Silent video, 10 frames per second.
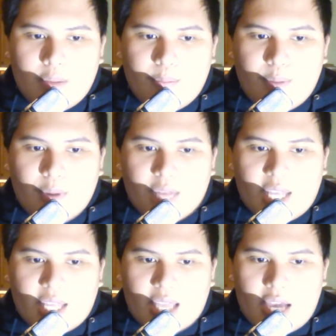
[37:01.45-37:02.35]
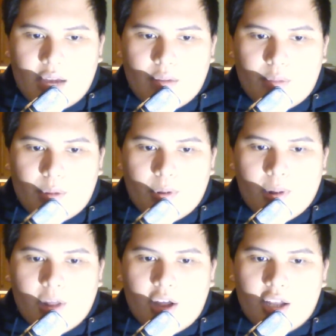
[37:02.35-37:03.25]
They're both like that,
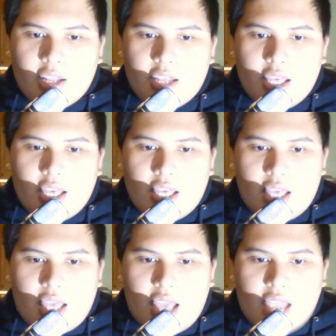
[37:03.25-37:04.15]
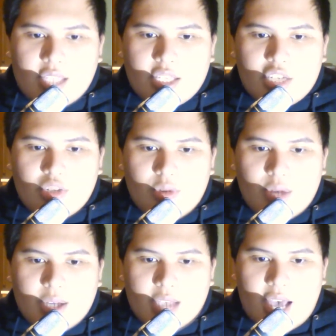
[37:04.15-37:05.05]
purple and clawed. He hastily
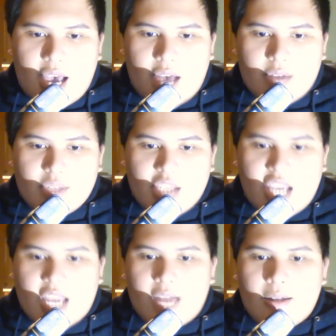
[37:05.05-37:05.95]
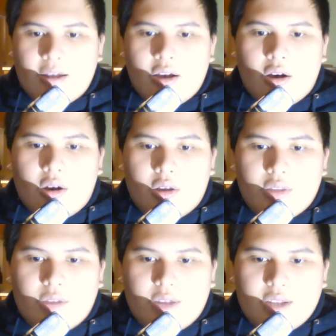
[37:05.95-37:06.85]
shrugs out of his jacket,
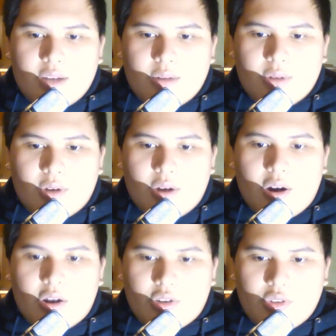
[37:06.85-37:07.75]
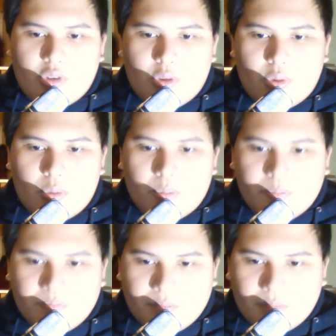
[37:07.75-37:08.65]
only to find his arms are, too.
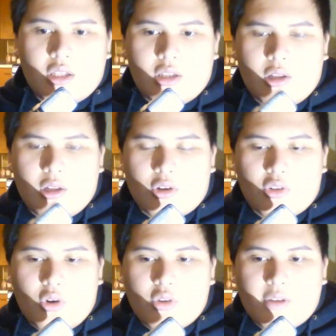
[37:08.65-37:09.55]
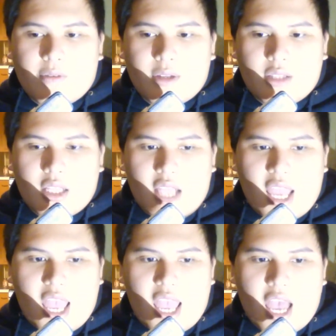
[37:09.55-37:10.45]
They look no different than
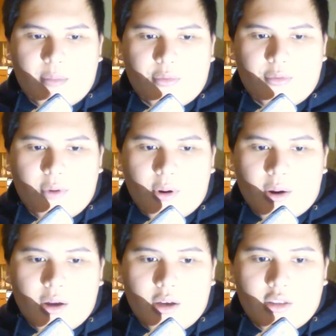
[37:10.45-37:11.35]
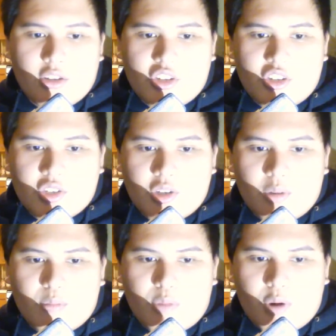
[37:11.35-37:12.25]
they had before. They're just
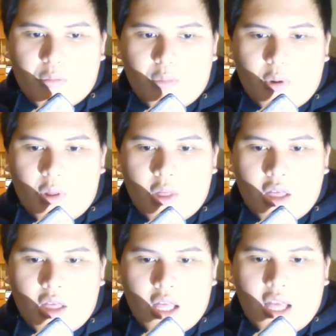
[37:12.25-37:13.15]
purple.